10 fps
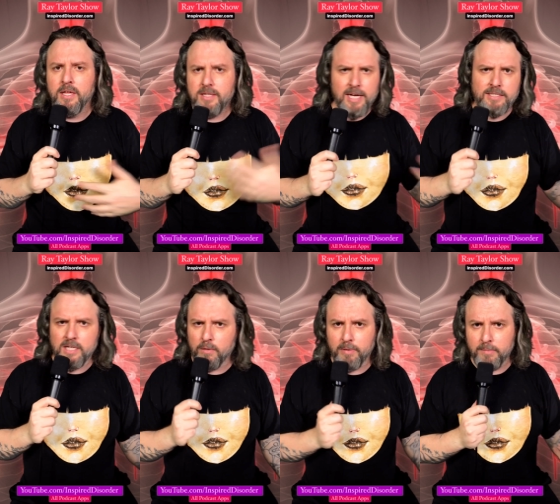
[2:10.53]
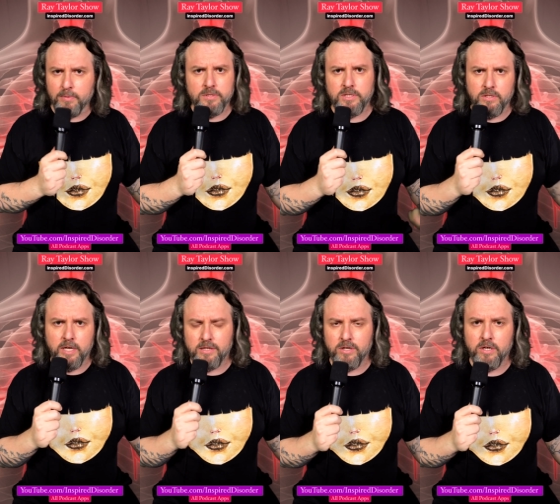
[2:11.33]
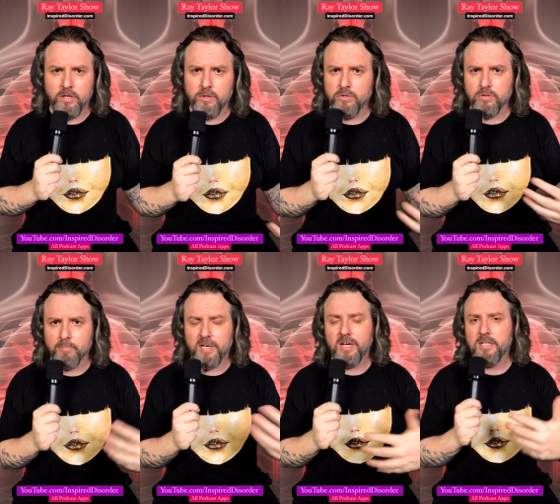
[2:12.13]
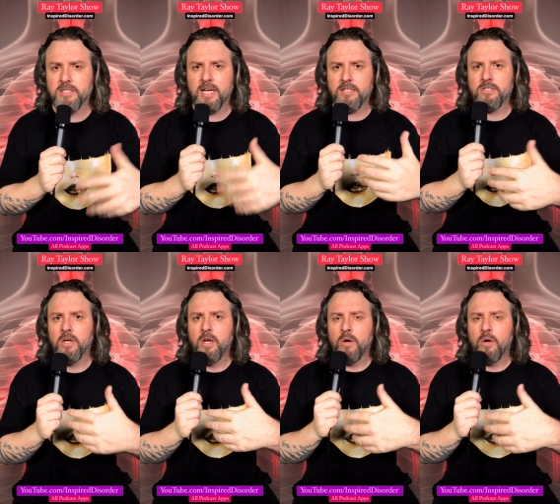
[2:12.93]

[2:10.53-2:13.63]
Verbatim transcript: that's how people still get their news, or because that's